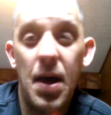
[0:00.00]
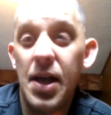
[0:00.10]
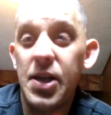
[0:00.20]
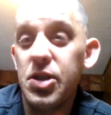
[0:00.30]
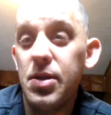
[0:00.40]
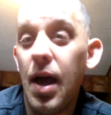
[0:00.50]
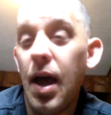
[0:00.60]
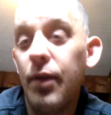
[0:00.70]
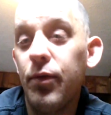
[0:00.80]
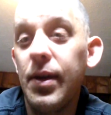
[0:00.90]
as
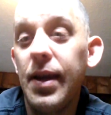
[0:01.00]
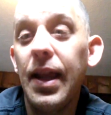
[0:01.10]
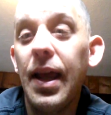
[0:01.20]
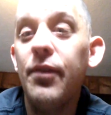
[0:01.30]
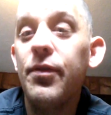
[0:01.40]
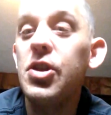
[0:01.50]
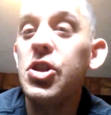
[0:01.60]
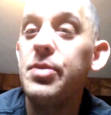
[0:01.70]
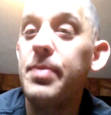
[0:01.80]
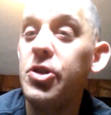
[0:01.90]
a free night of
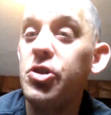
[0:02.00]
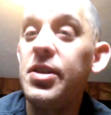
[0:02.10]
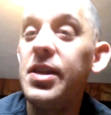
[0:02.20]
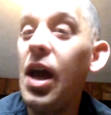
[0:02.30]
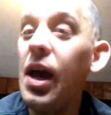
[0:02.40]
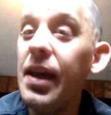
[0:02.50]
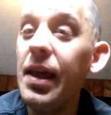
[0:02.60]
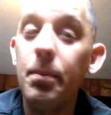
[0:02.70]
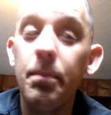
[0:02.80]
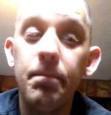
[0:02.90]
specialty dining.